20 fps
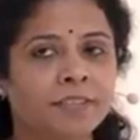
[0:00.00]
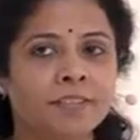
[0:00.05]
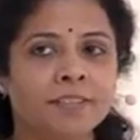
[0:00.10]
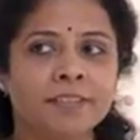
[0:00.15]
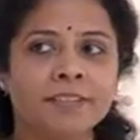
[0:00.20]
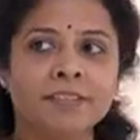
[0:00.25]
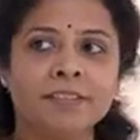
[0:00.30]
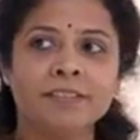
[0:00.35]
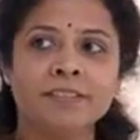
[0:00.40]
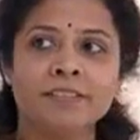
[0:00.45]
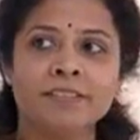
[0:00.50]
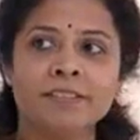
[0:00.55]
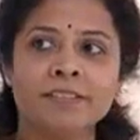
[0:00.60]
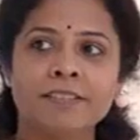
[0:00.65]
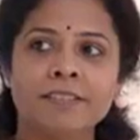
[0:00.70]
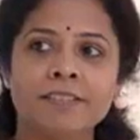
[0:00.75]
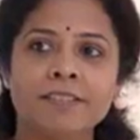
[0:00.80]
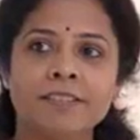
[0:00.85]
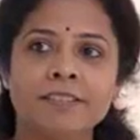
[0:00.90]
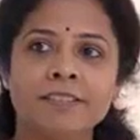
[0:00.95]

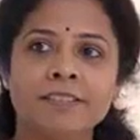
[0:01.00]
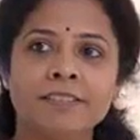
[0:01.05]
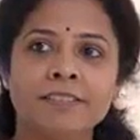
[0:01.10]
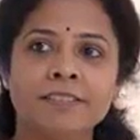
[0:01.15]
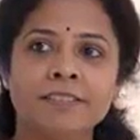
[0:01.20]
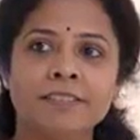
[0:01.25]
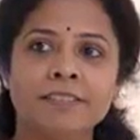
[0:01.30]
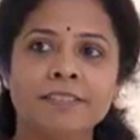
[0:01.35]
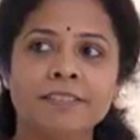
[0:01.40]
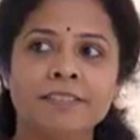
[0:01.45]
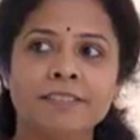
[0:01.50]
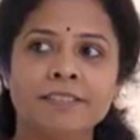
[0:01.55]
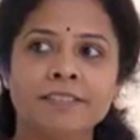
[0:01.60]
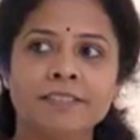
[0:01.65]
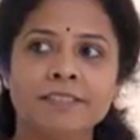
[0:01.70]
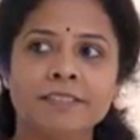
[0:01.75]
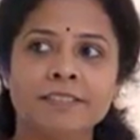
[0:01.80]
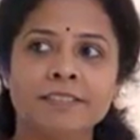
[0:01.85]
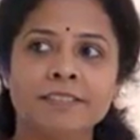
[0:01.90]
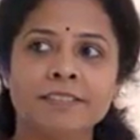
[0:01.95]

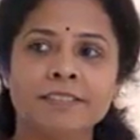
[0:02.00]
(no one is talking)